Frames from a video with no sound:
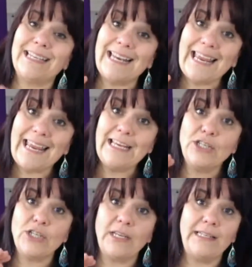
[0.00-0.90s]
and
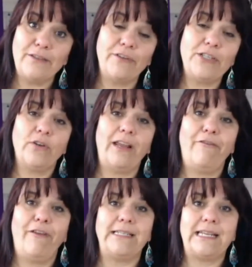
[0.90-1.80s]
each individual
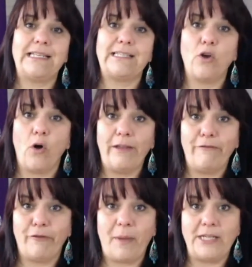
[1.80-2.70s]
event has got
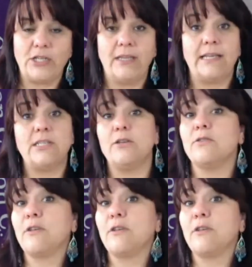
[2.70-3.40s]
information there too.